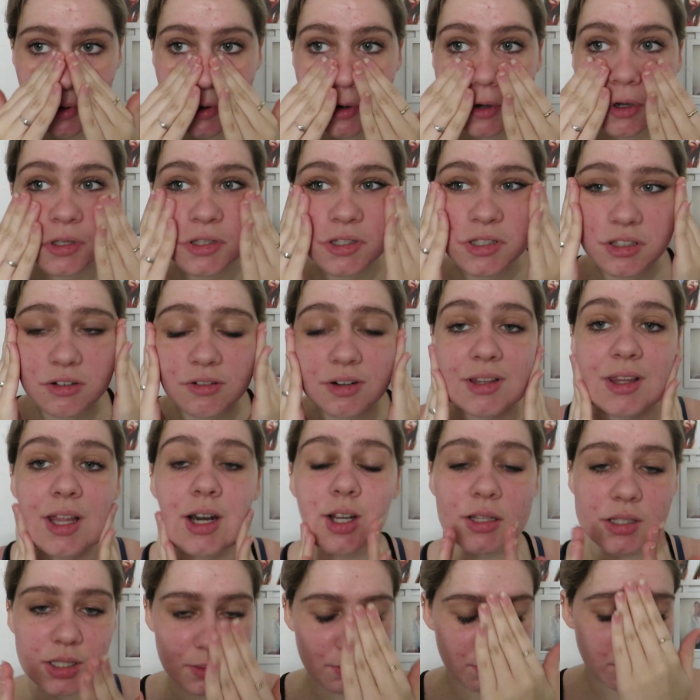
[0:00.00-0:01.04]
Considering that
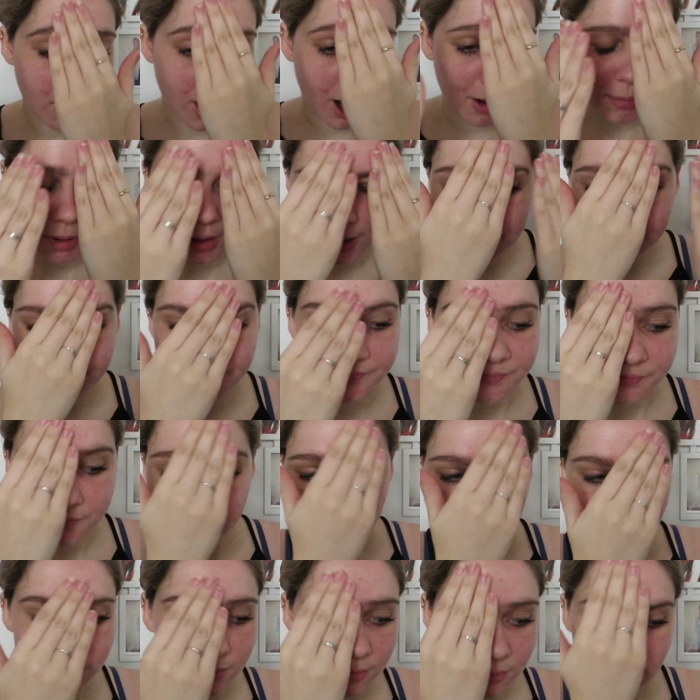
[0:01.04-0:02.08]
it's a primer.
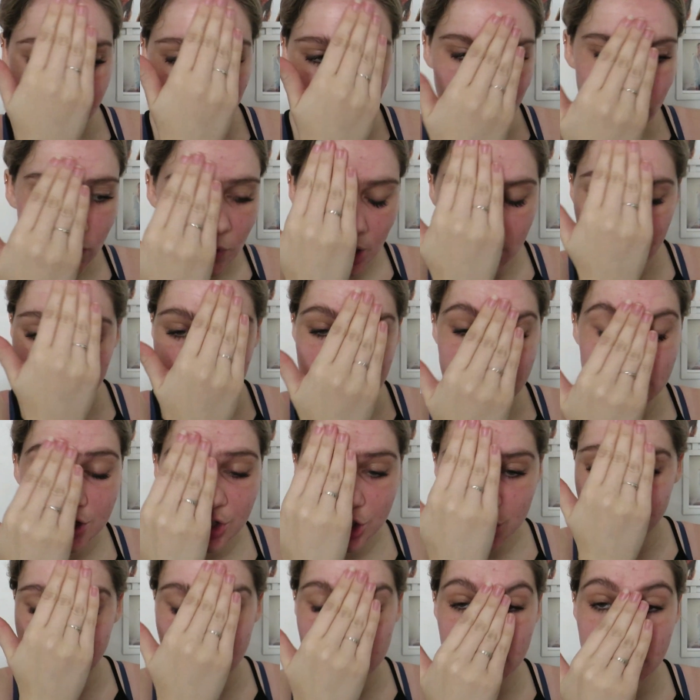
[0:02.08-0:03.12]
So
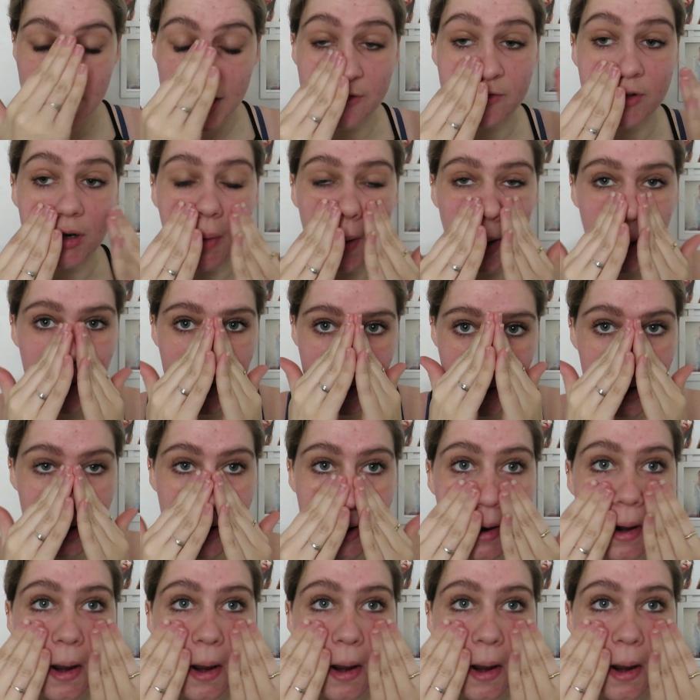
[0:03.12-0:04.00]
let's just put it everywhere.